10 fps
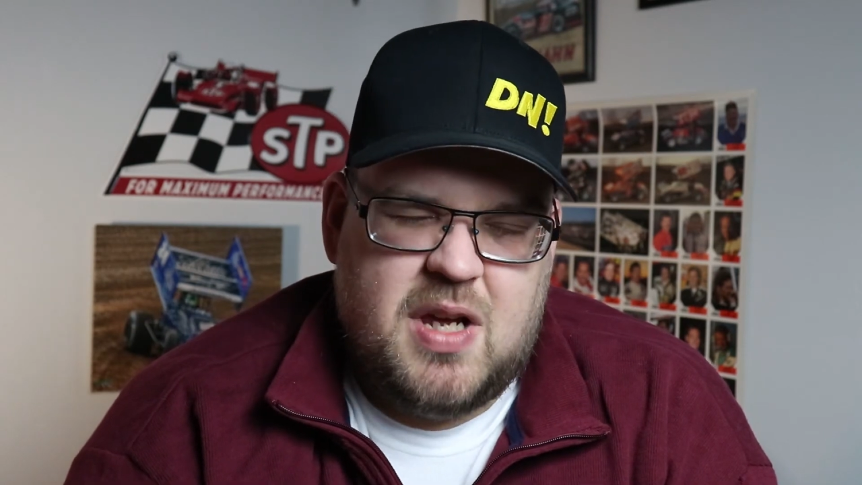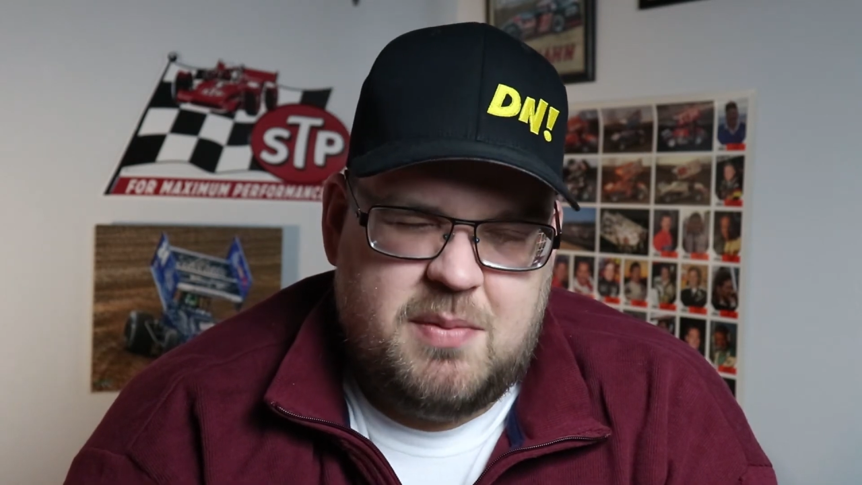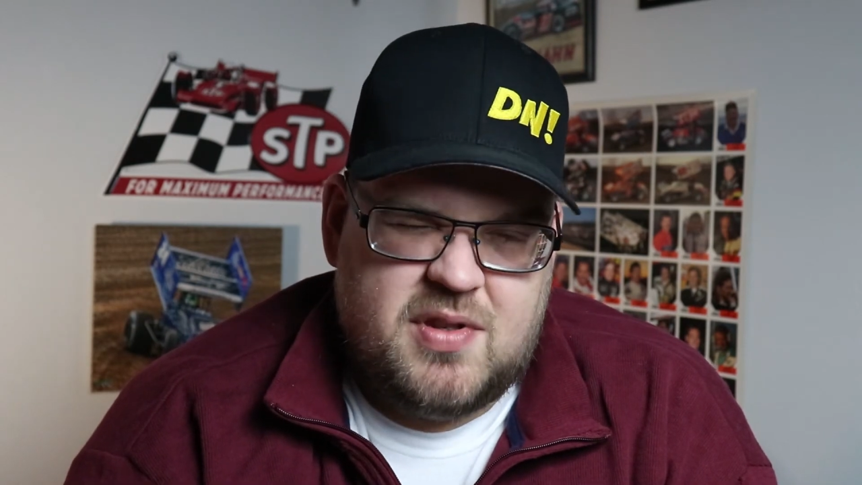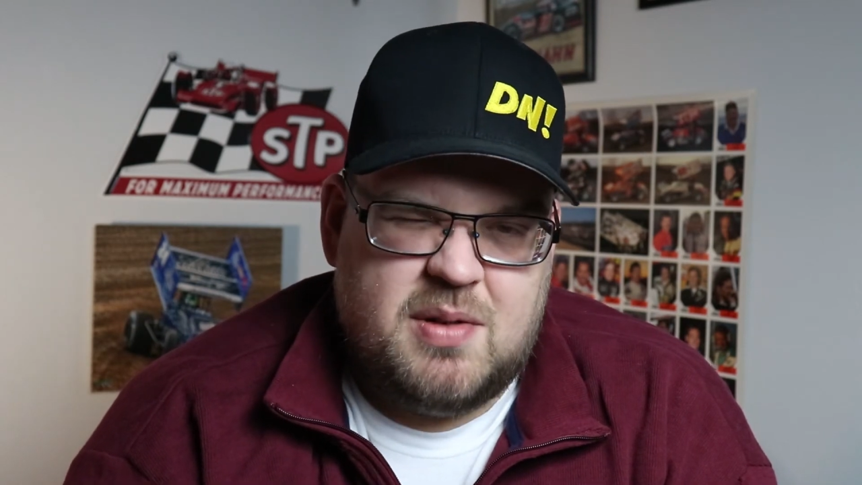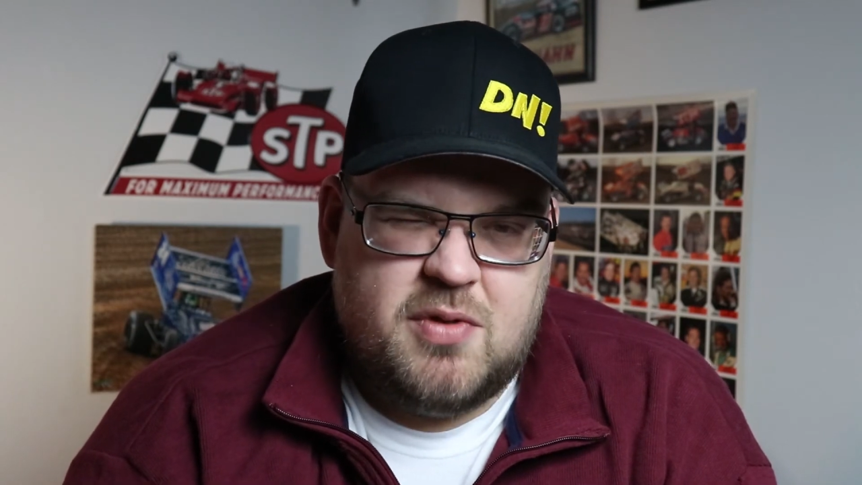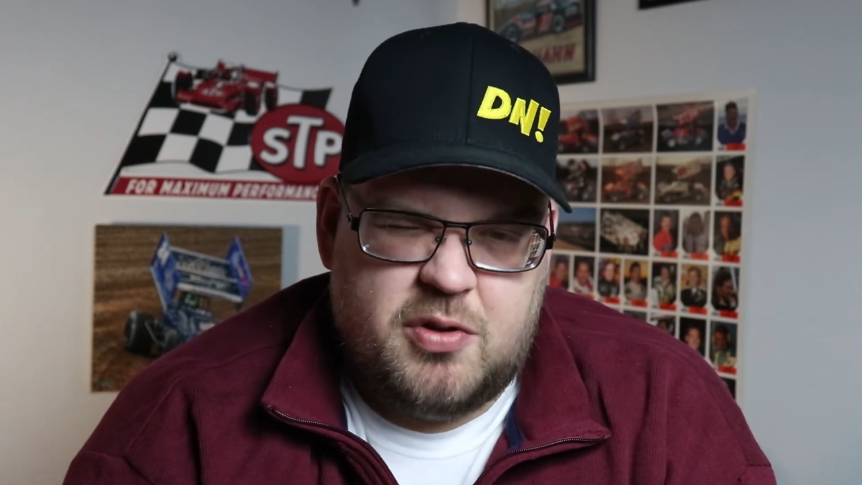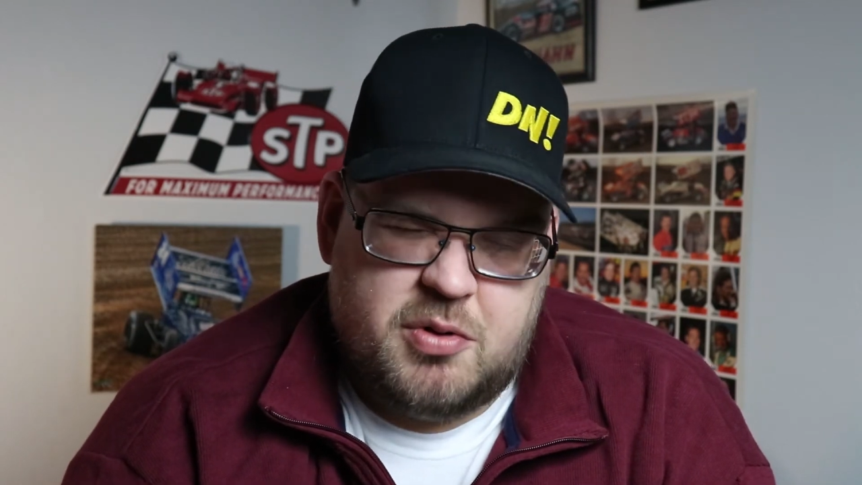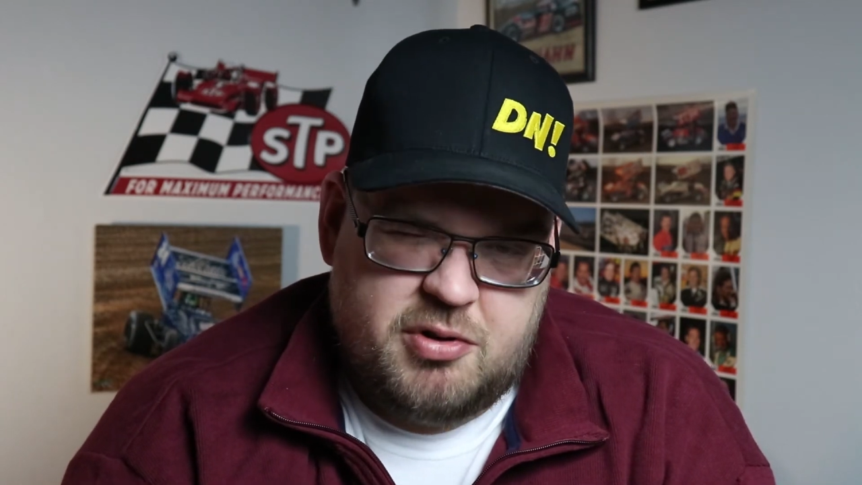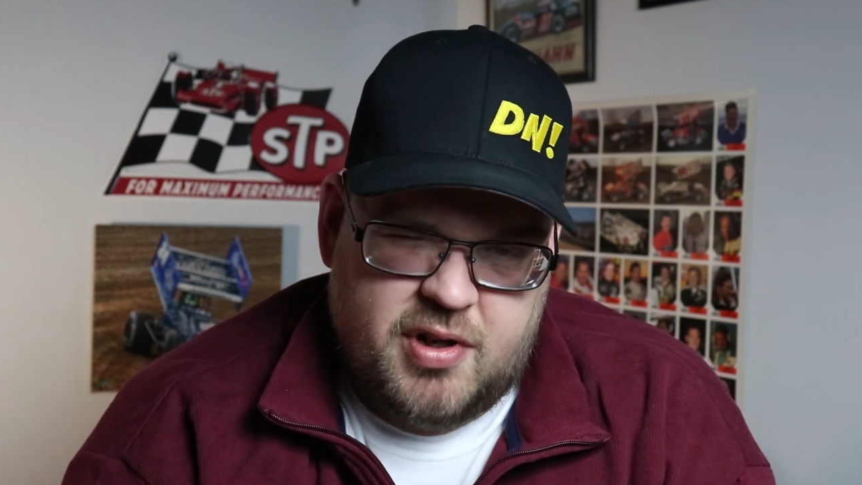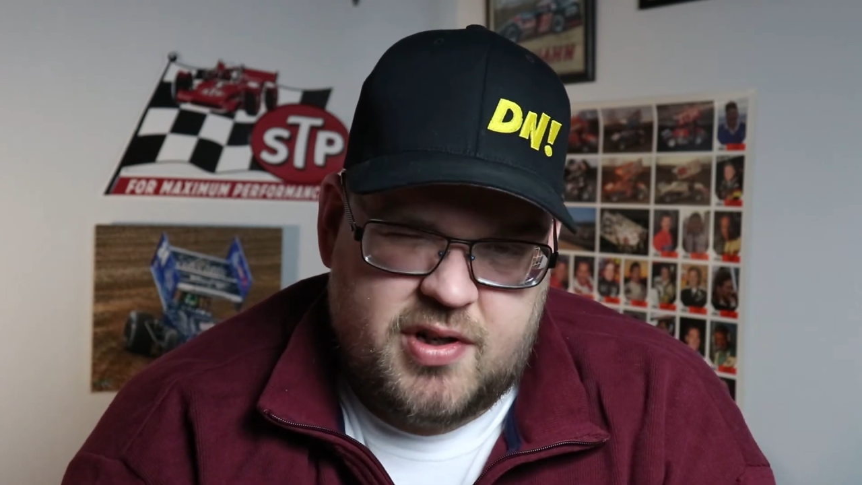Maybe some of those
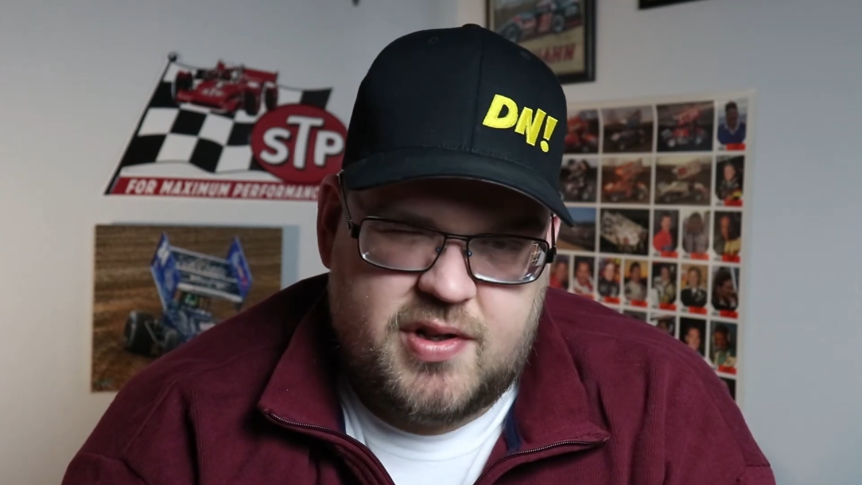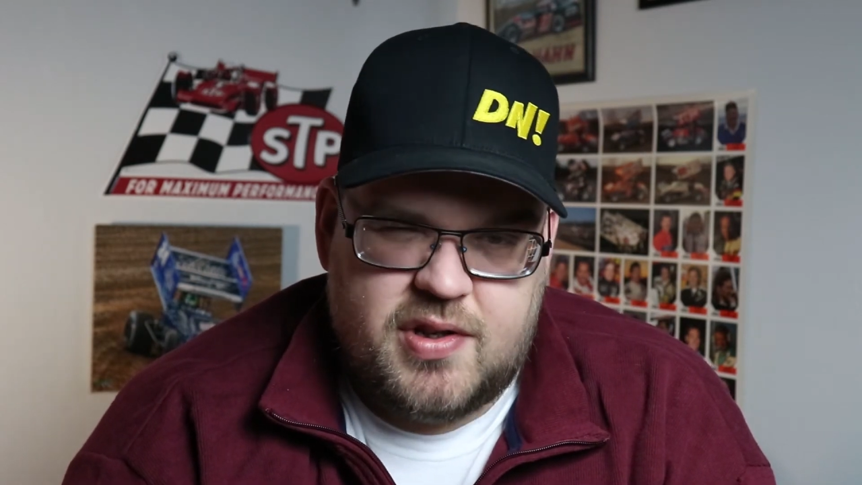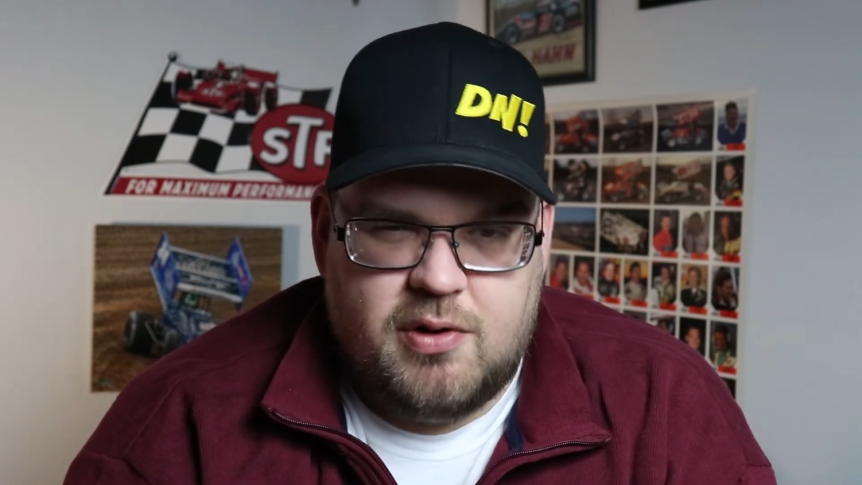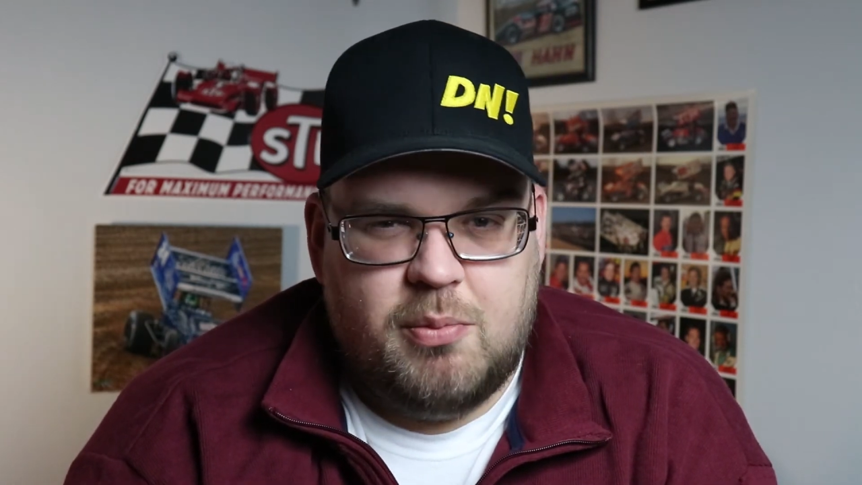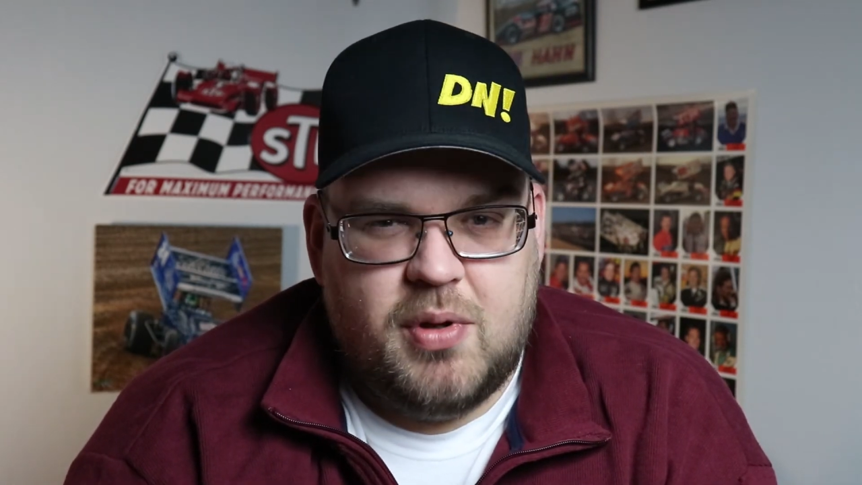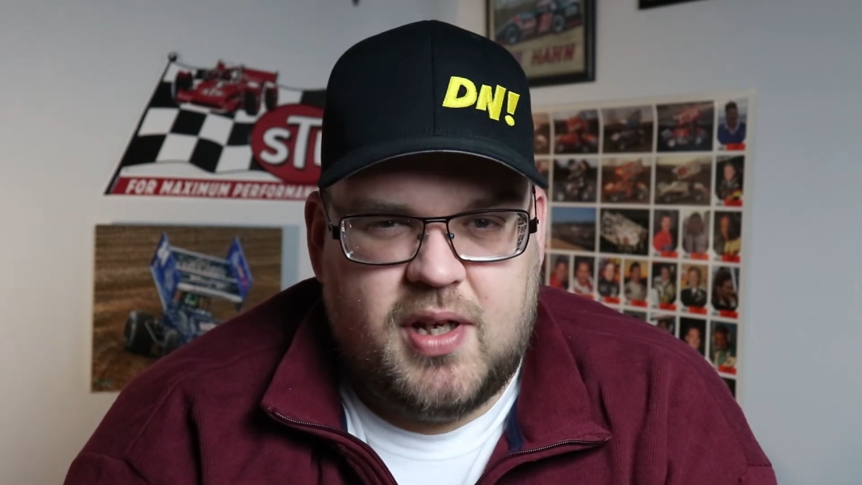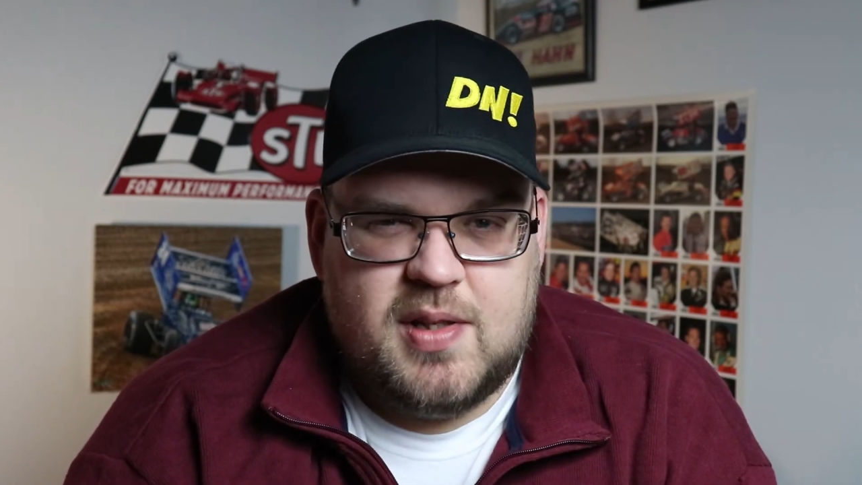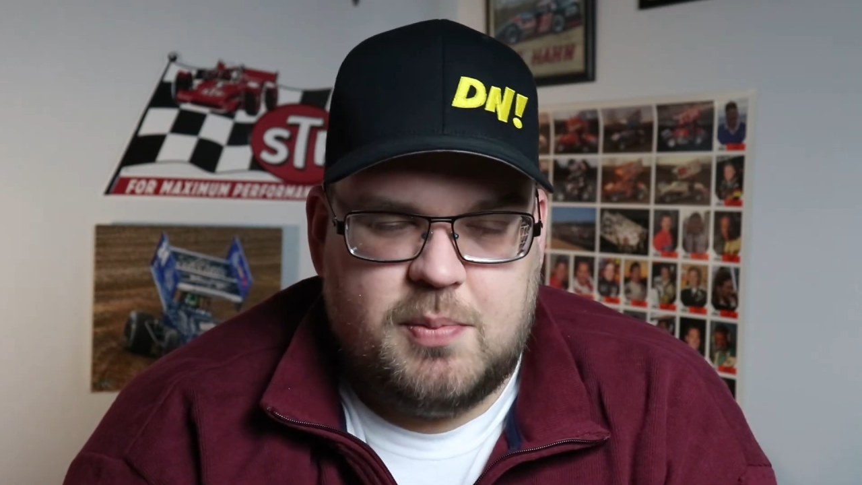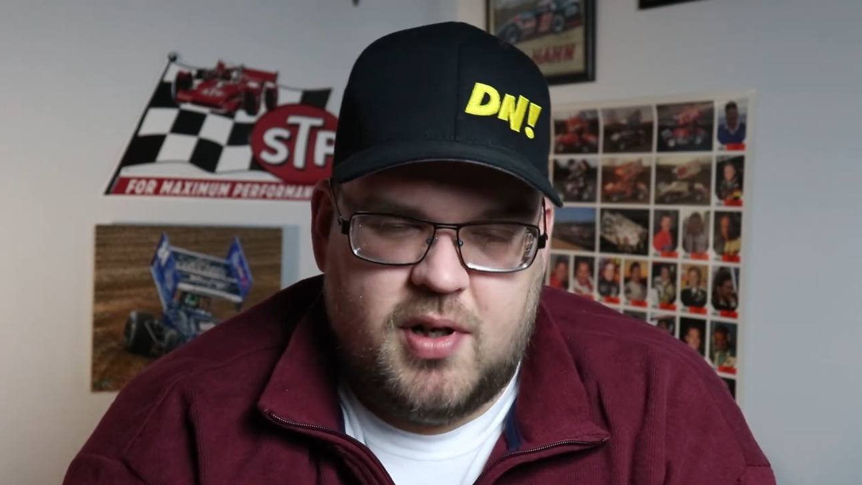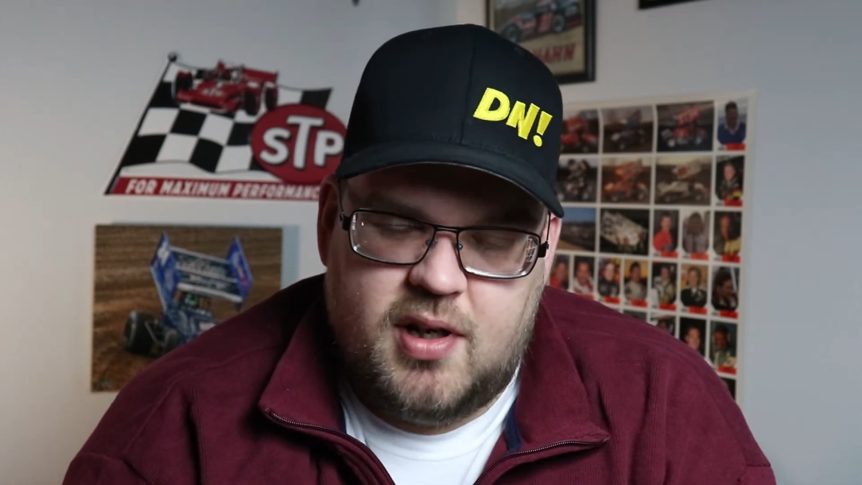restrictions still in
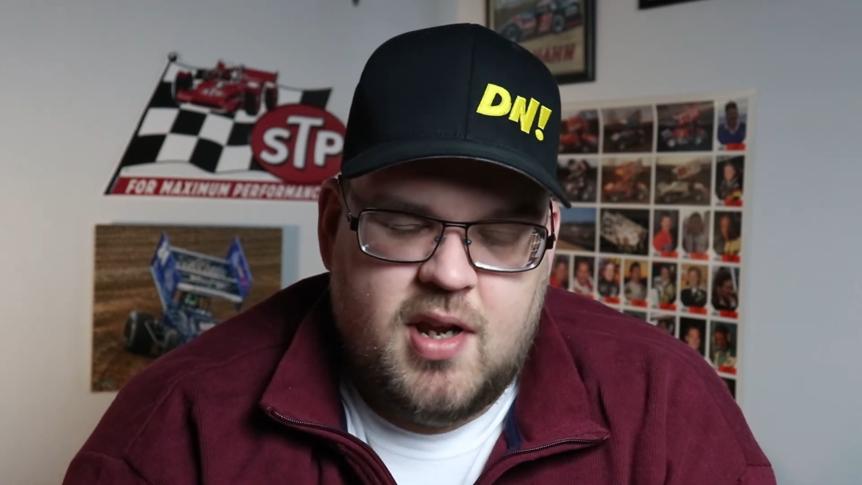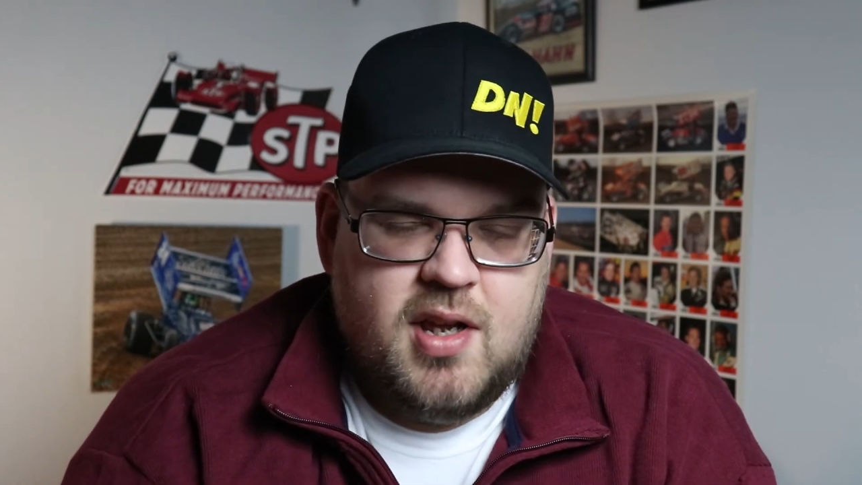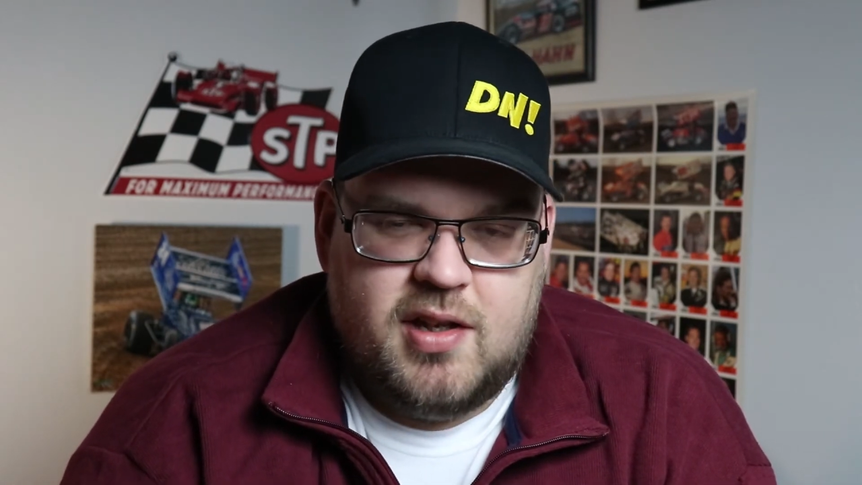place, but